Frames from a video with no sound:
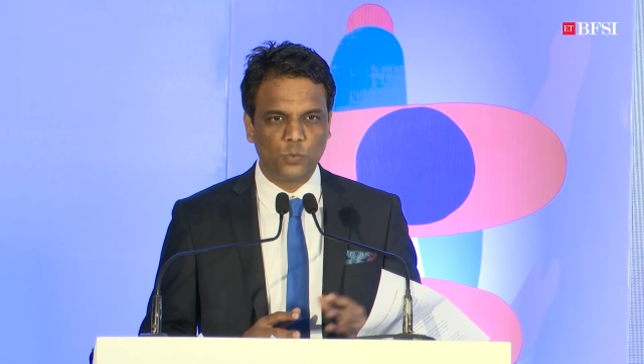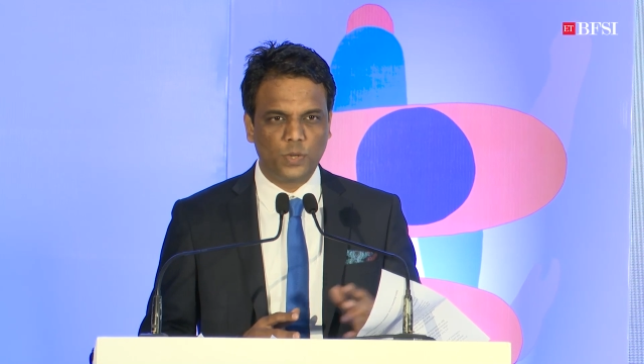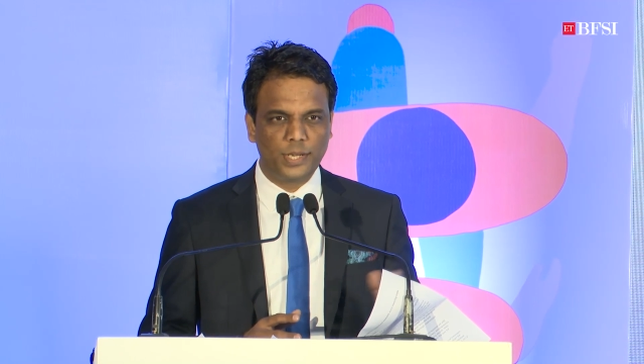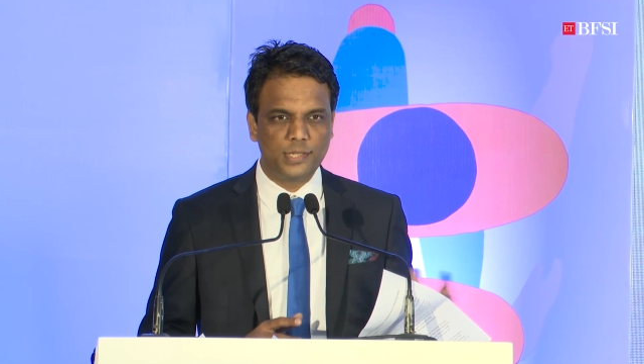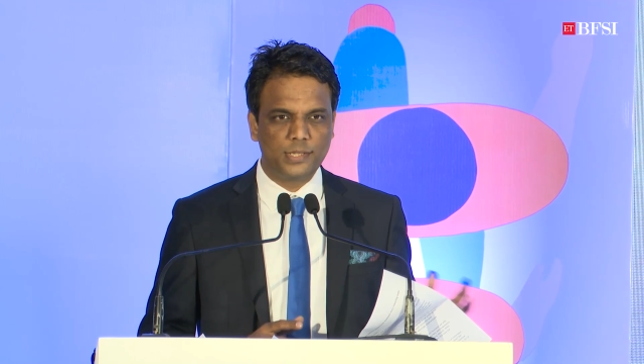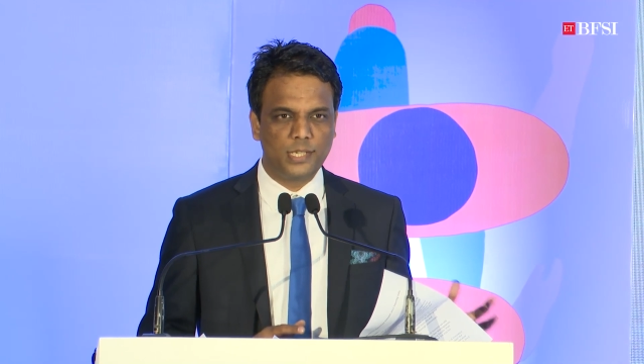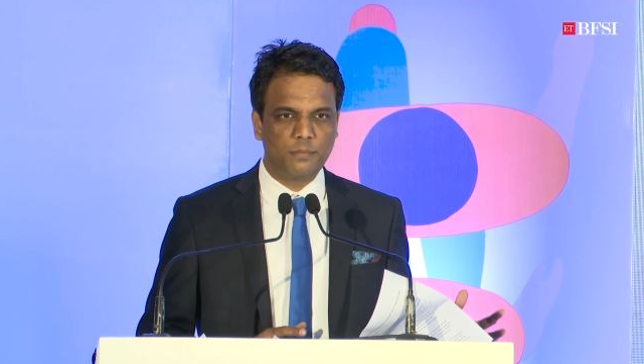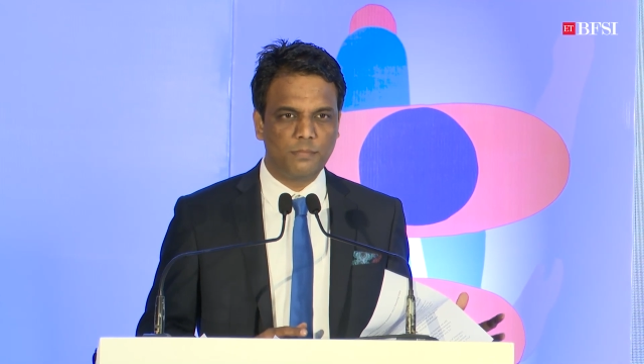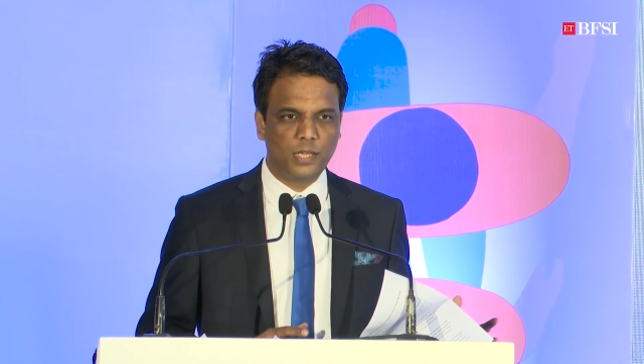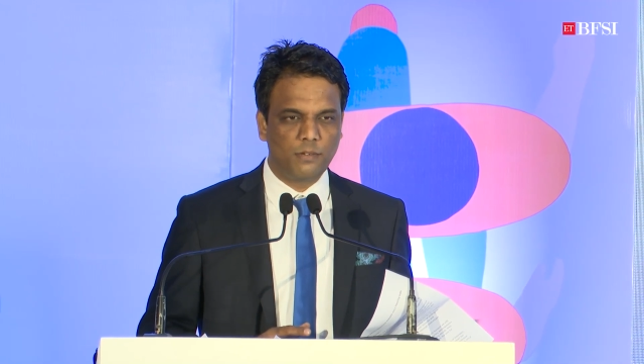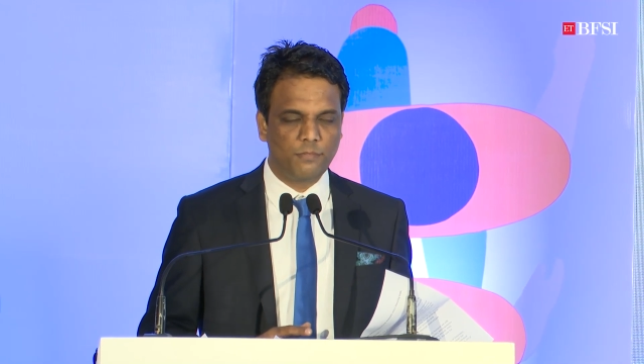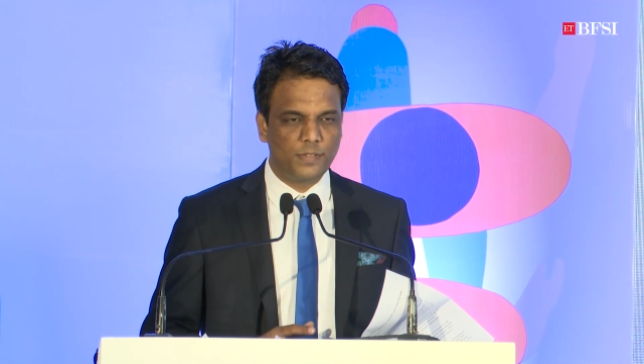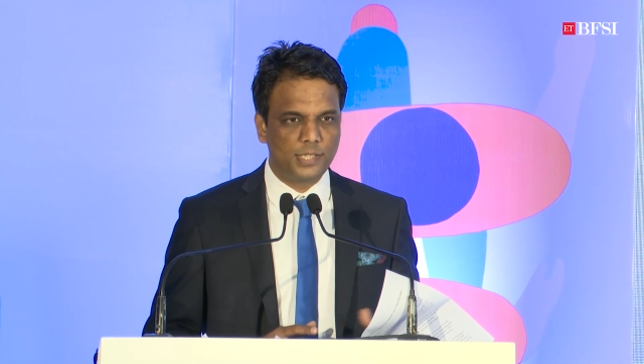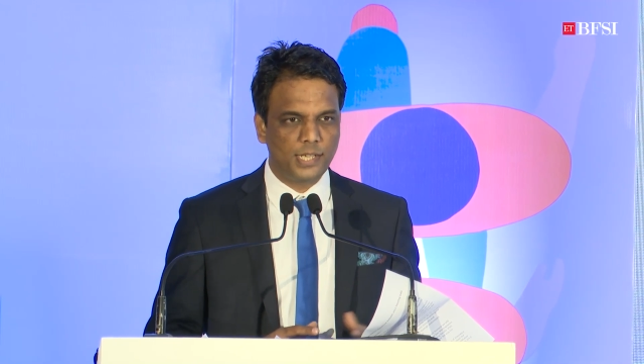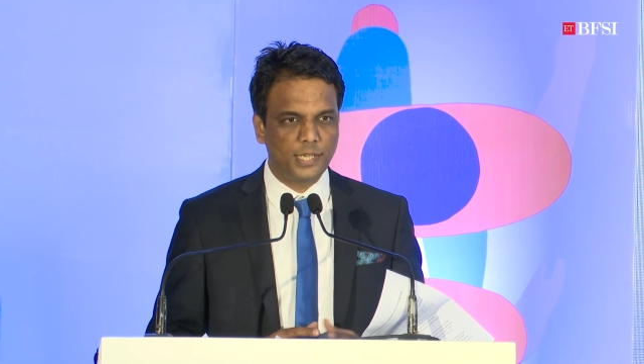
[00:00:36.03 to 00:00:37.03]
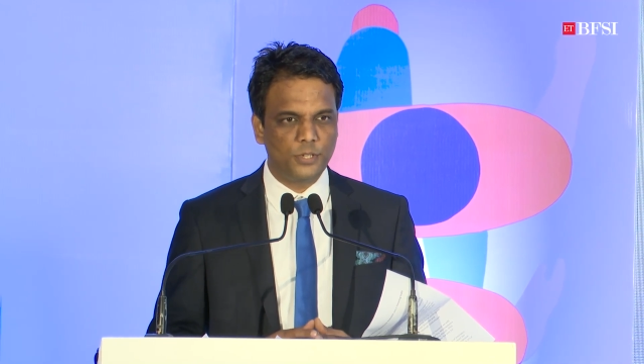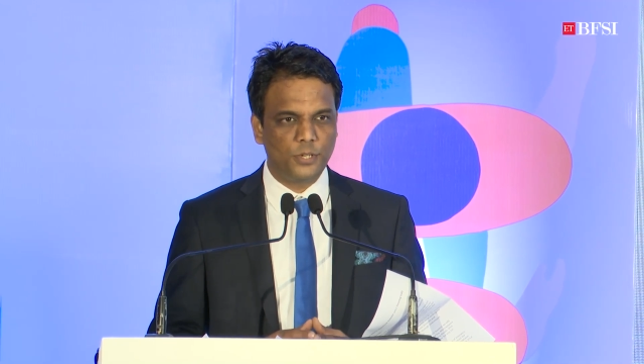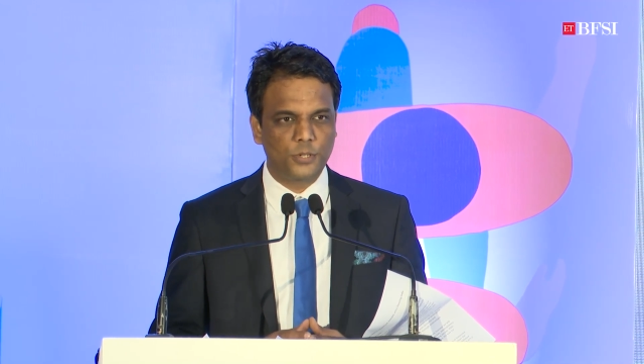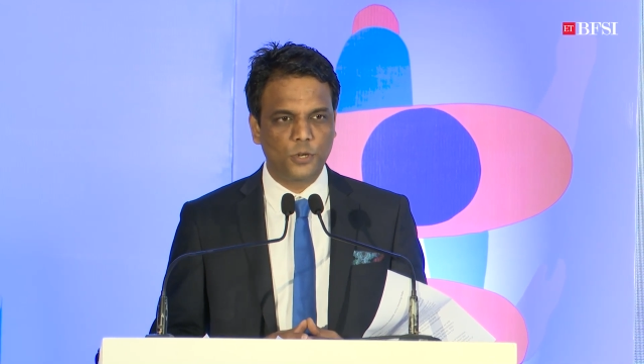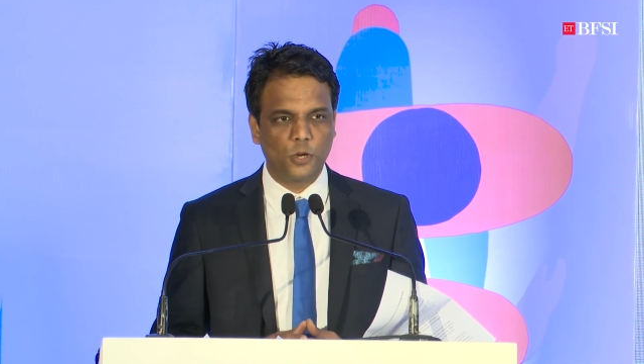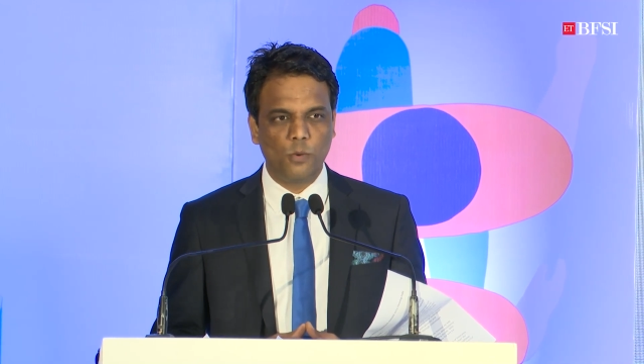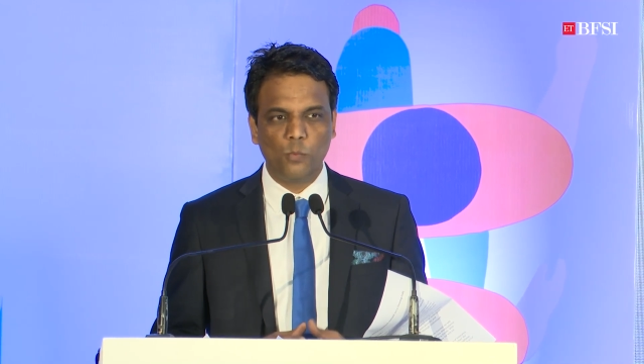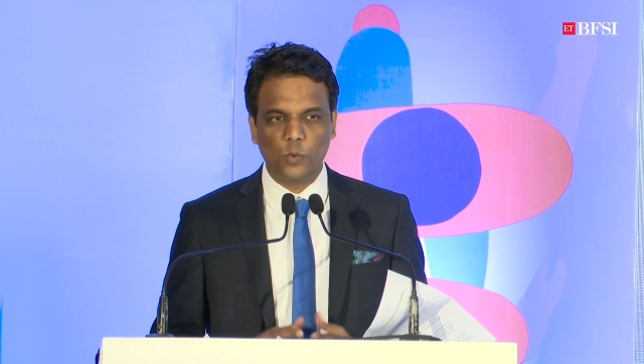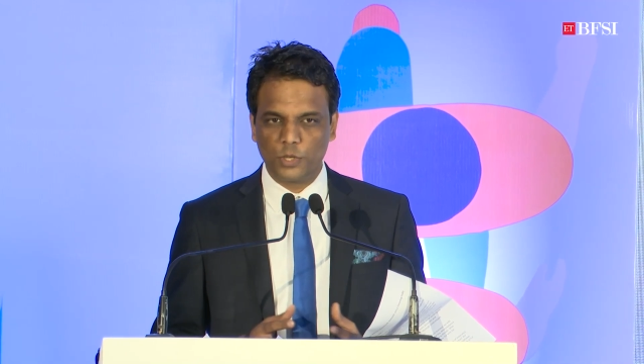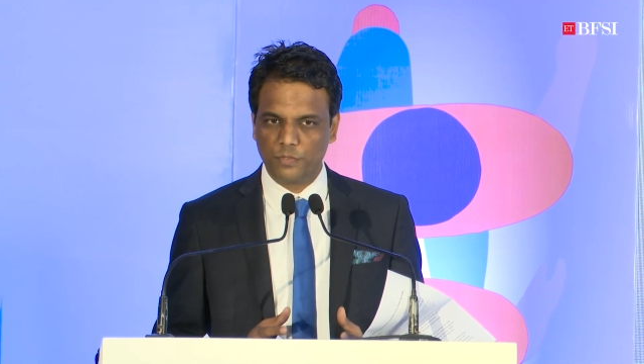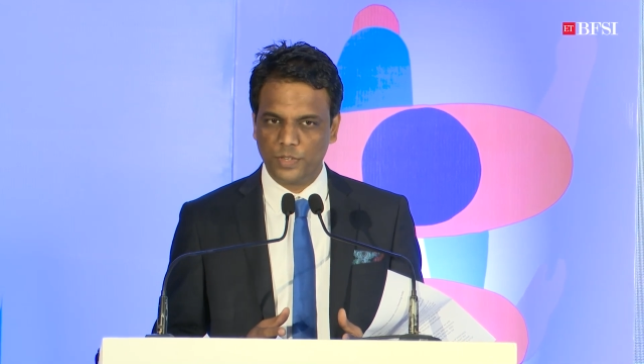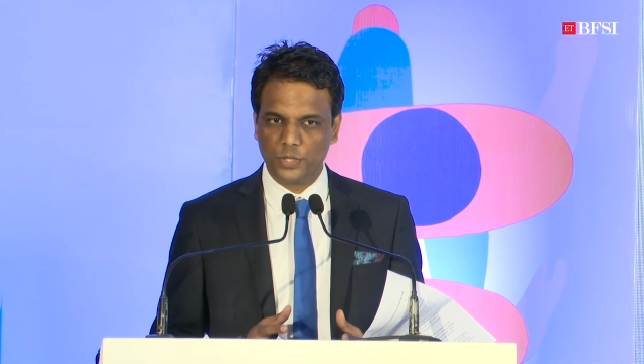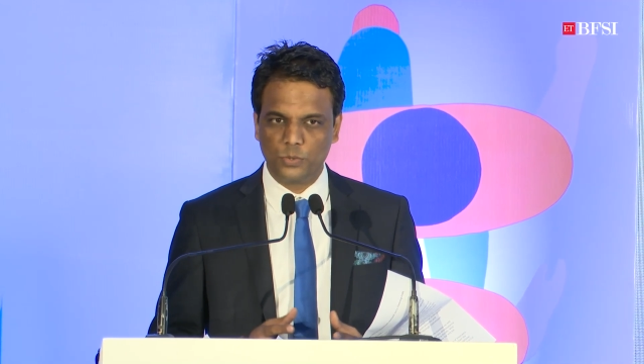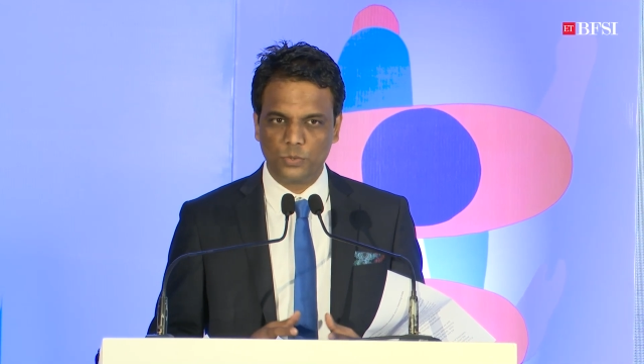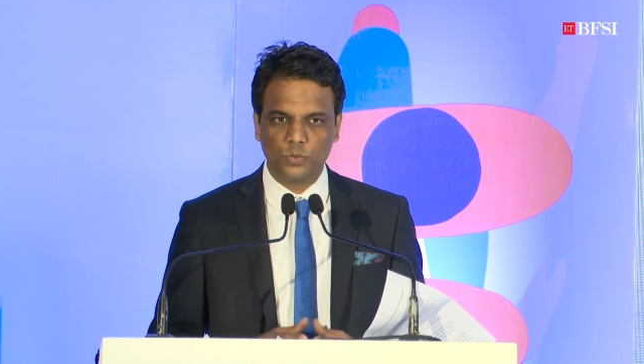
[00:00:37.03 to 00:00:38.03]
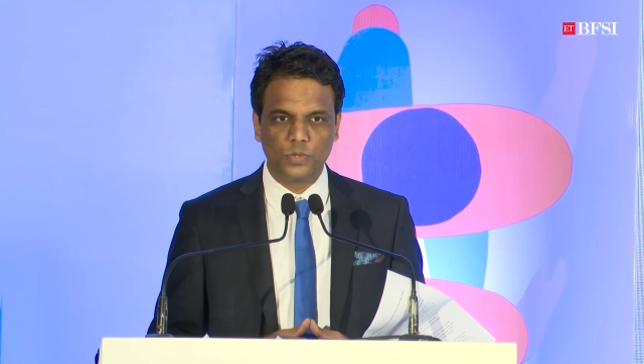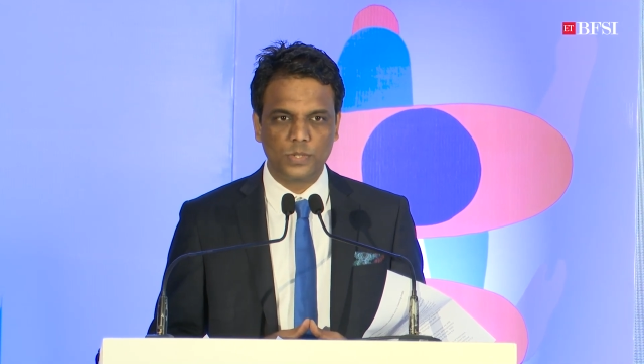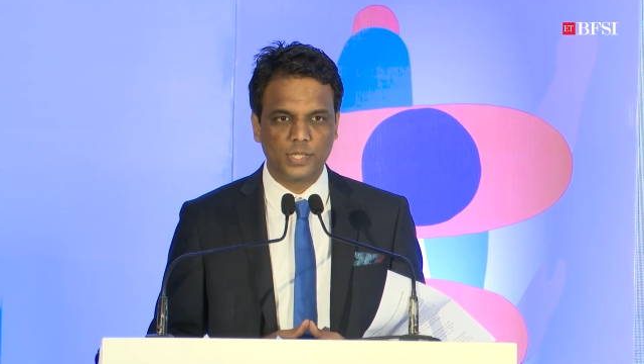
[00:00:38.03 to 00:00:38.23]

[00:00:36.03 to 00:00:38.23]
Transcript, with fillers: One is etbfsi.com, what we do.